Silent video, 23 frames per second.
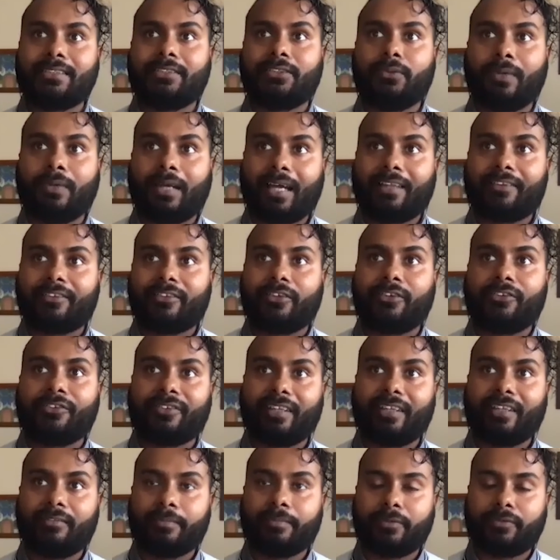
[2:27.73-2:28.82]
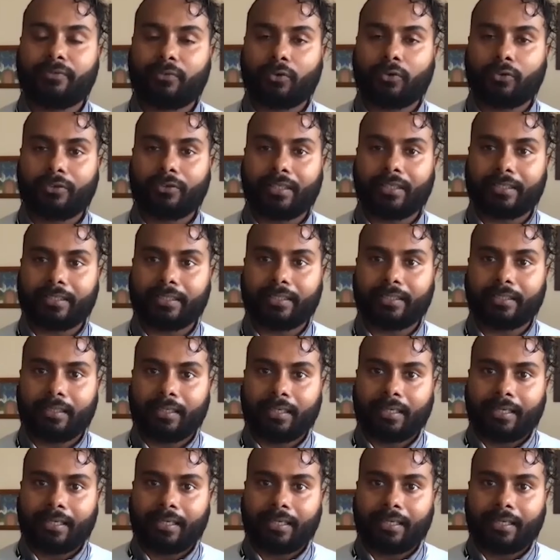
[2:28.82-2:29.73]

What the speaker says: you ask yourself before really